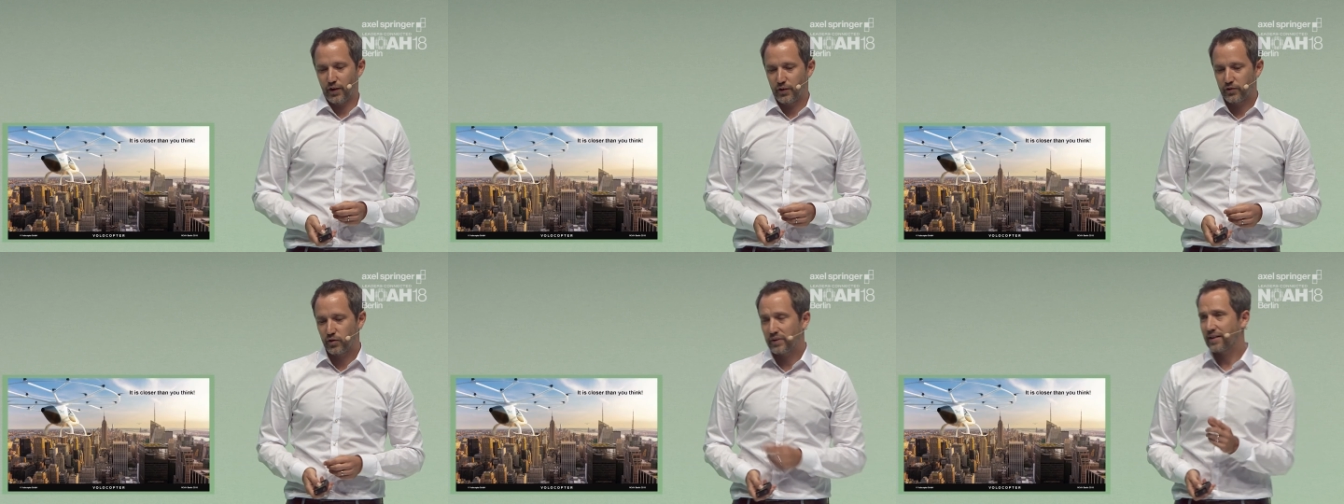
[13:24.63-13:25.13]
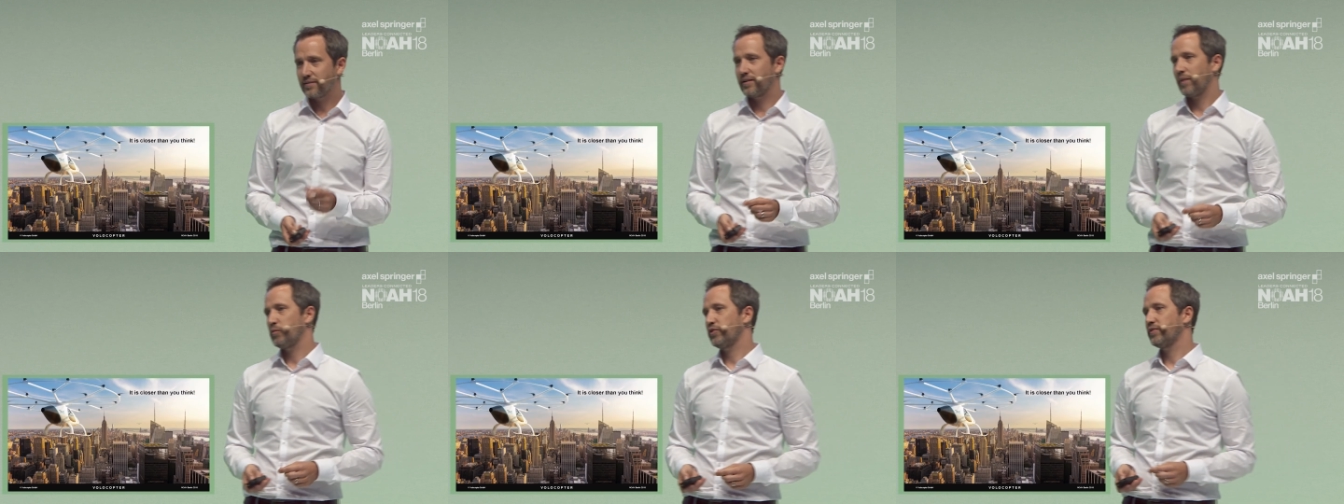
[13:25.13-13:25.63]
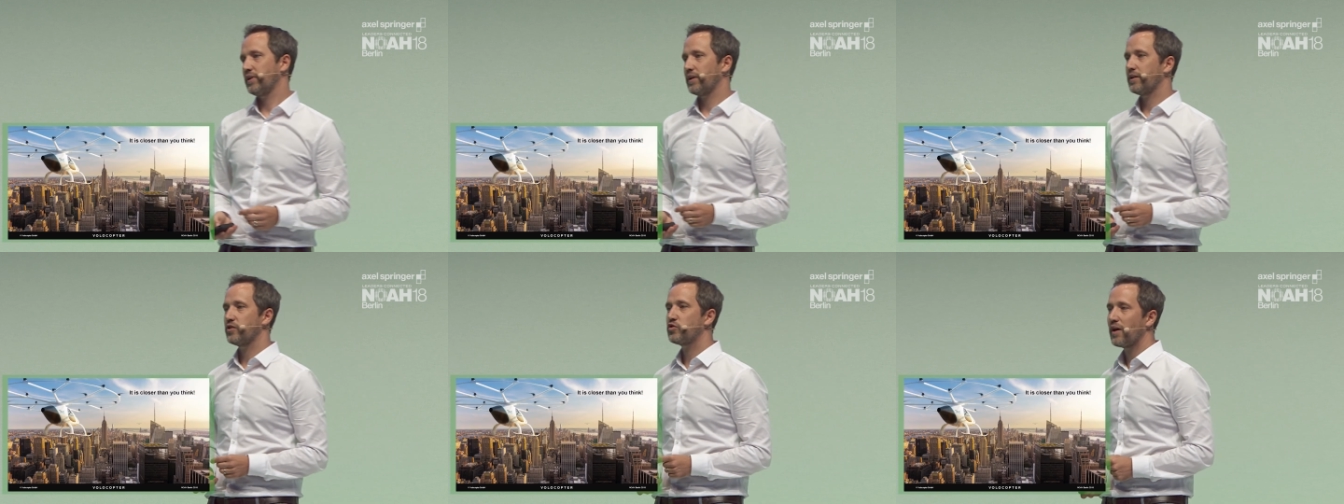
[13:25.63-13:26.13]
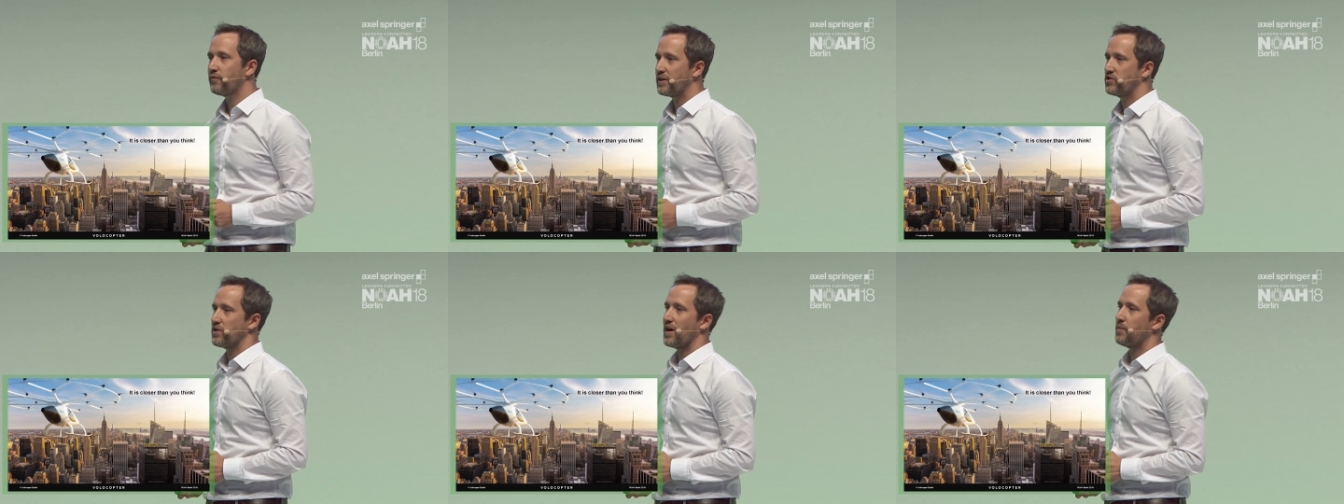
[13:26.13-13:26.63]
So next time you're sitting in a traffic
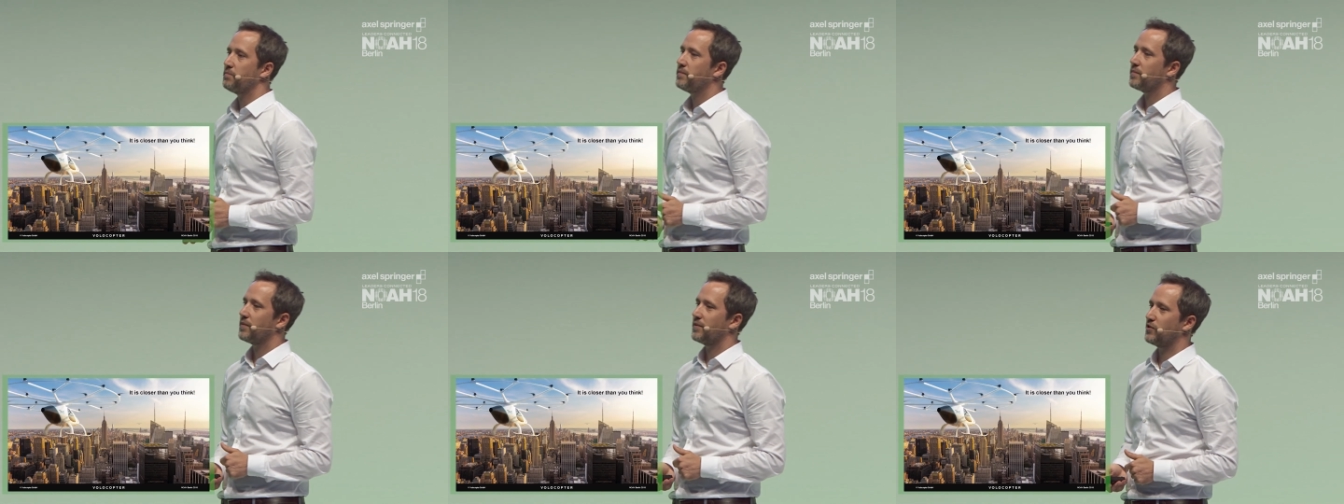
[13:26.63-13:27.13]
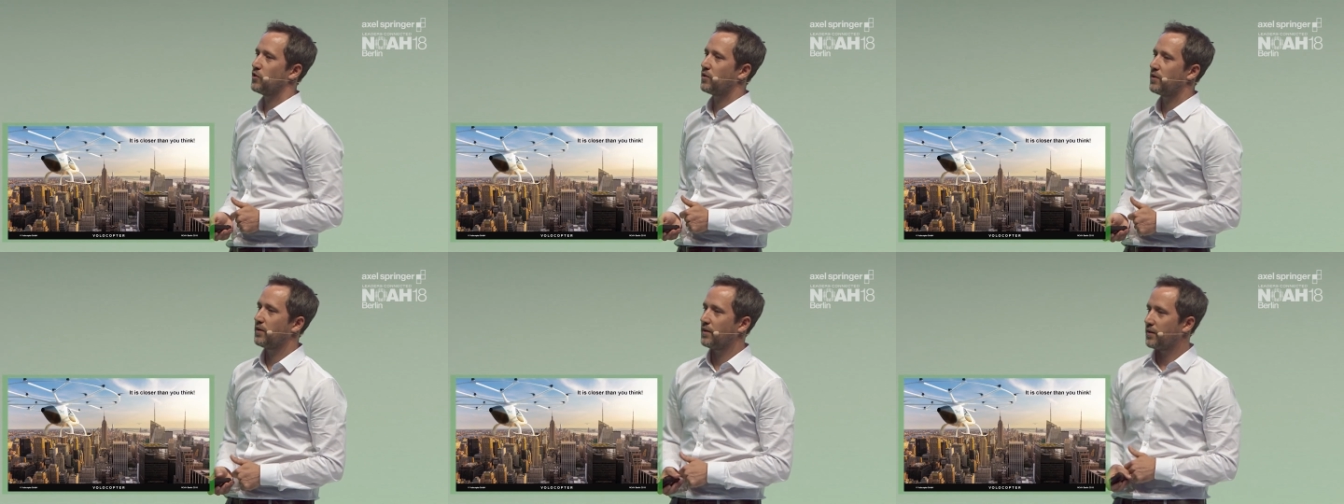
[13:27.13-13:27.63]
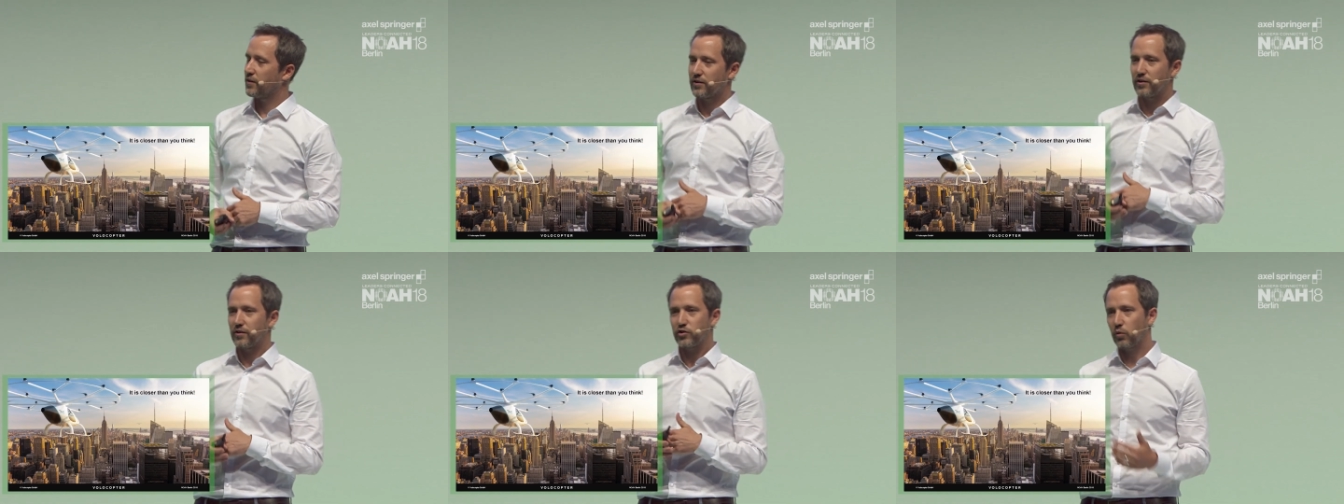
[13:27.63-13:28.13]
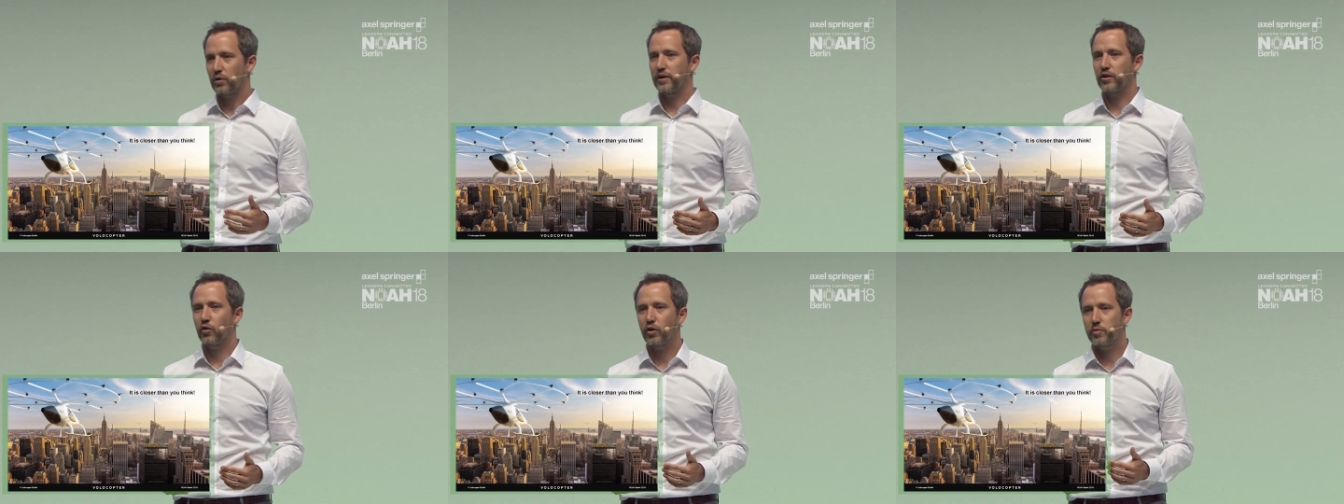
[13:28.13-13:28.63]
jam and you're totally
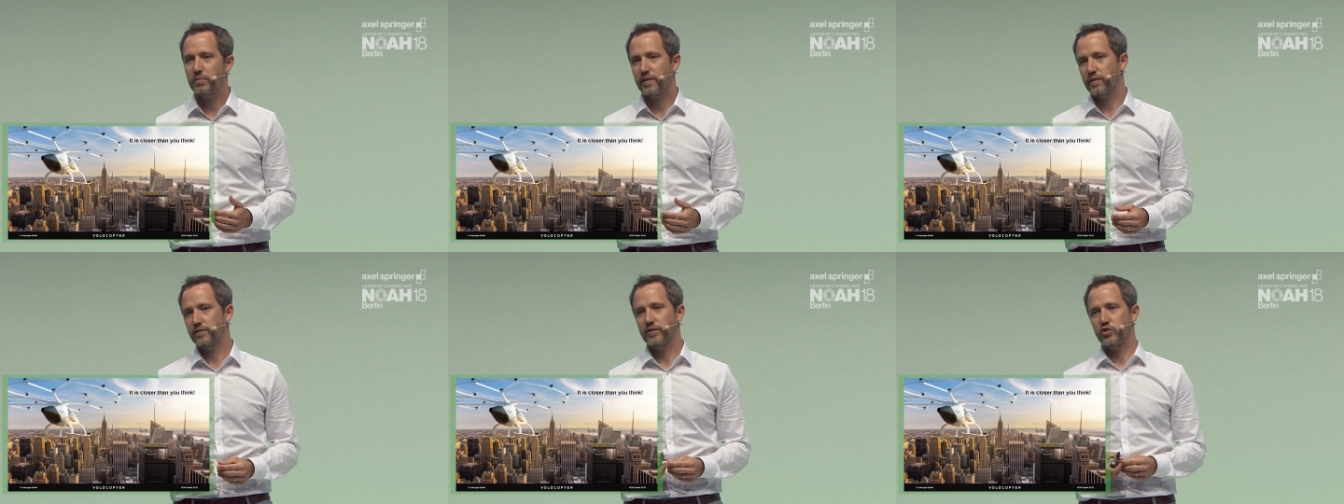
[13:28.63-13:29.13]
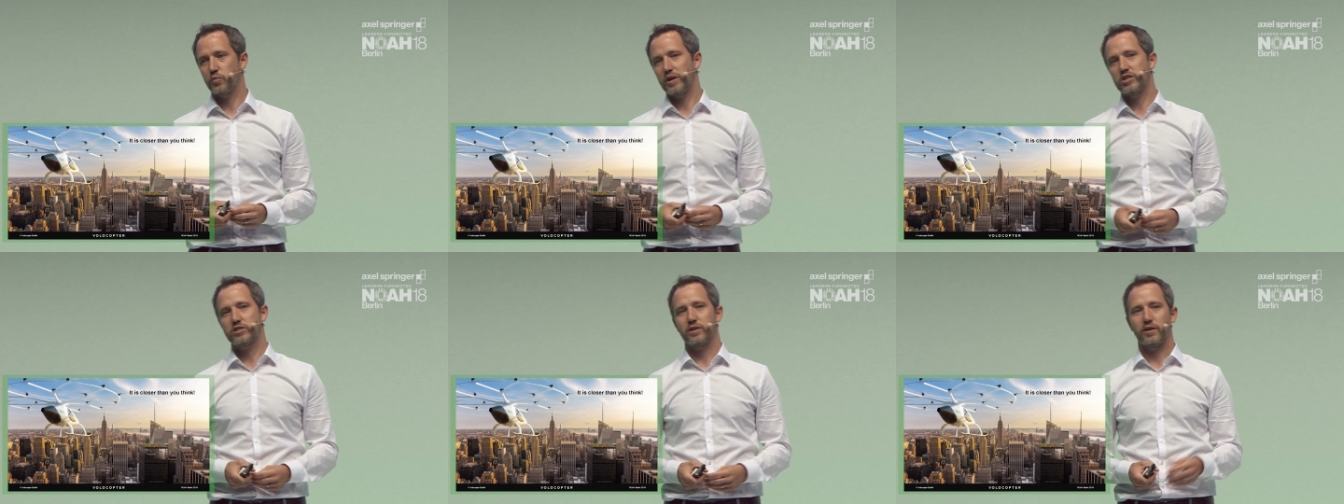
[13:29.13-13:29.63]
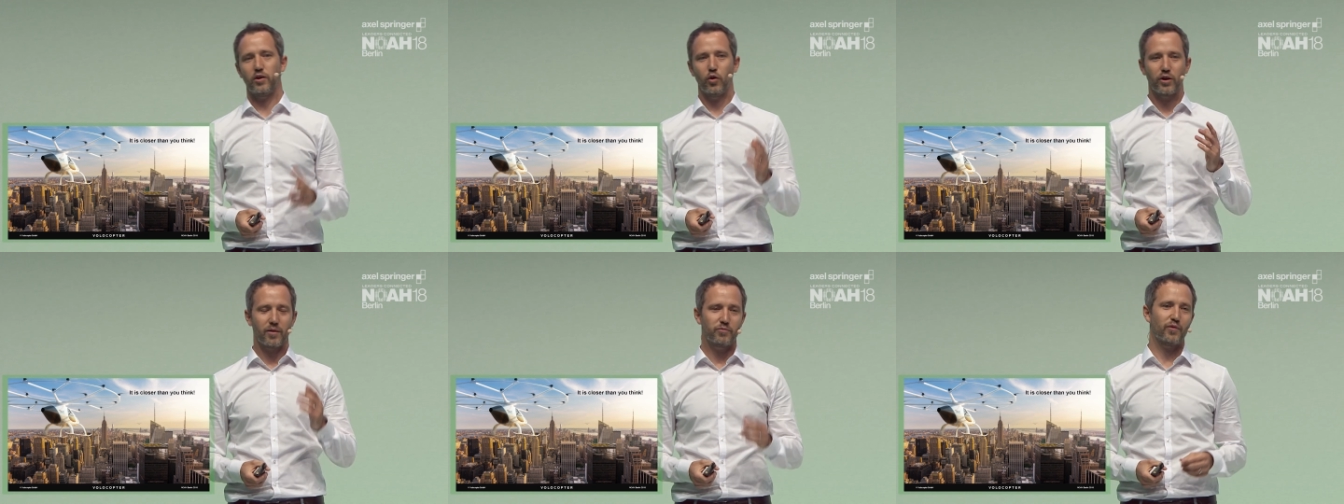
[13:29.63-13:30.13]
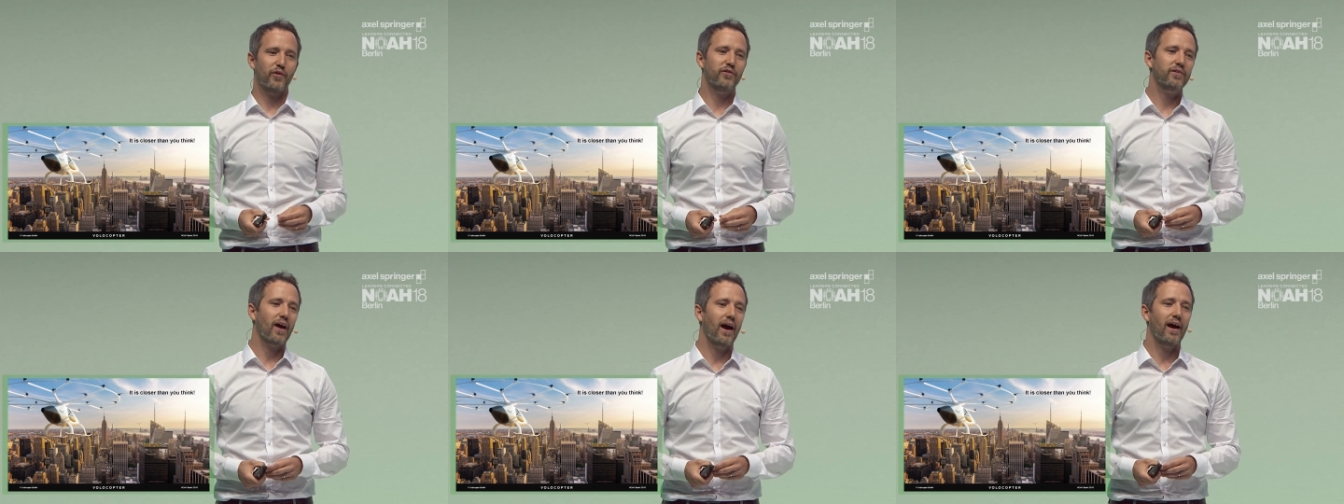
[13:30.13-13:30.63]
annoyed by the situation, look up to the
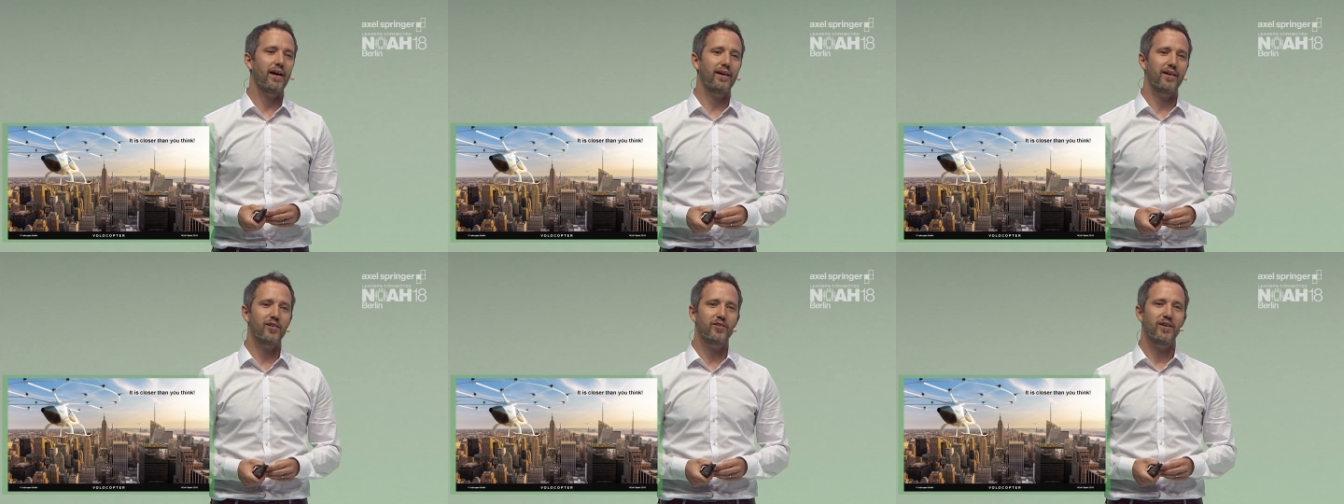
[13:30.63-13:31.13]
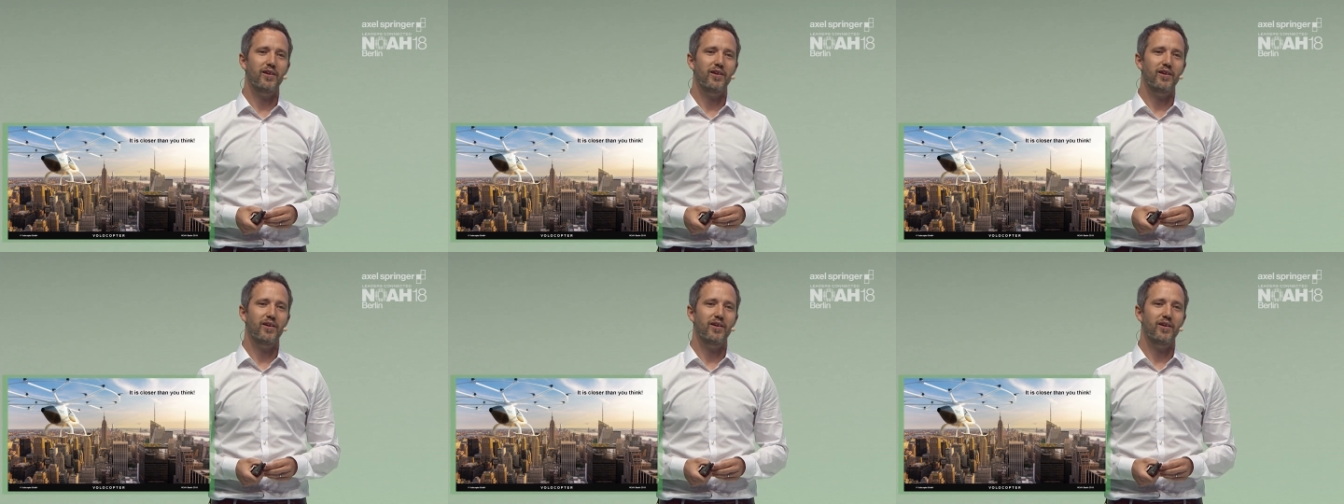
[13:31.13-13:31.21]
sky and